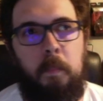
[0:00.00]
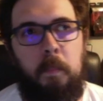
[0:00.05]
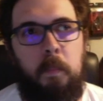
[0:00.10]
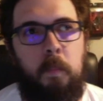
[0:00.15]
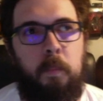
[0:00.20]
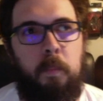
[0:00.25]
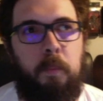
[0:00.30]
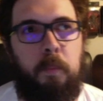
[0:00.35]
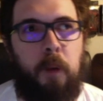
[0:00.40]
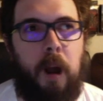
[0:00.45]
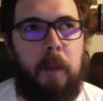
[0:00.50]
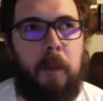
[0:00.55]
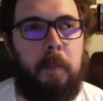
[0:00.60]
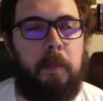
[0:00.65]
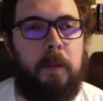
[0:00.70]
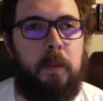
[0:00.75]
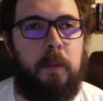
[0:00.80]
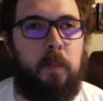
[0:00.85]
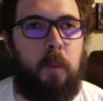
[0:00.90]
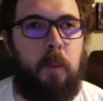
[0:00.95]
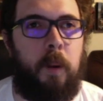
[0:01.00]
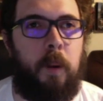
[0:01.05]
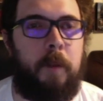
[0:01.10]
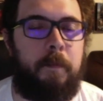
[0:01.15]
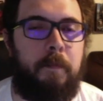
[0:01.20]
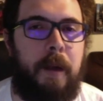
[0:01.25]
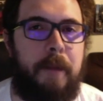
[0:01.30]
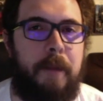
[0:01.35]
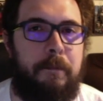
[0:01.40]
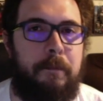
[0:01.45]
probably one
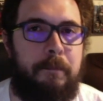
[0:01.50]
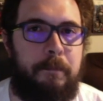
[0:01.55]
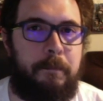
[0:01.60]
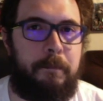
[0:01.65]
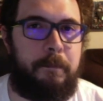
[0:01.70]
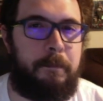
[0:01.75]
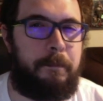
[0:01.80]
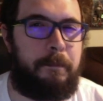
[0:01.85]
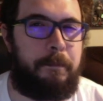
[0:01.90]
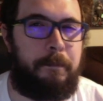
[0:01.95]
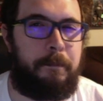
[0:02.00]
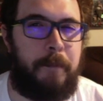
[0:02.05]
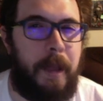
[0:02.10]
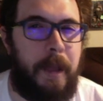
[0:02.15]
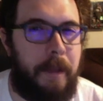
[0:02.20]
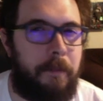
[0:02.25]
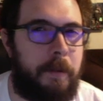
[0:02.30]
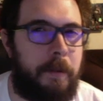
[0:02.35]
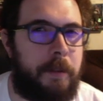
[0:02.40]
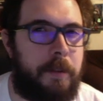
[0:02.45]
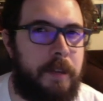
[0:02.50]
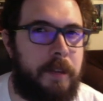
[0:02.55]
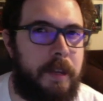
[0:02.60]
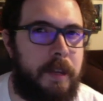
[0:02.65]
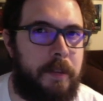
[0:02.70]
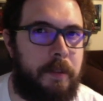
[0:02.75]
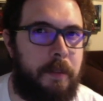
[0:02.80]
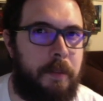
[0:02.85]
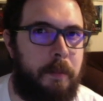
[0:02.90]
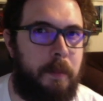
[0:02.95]
of my favorite
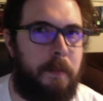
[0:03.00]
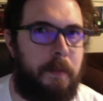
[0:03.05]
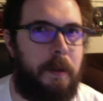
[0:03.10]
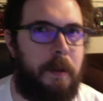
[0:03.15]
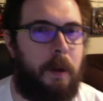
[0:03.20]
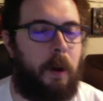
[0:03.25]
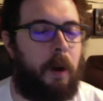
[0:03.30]
scenes in the movie,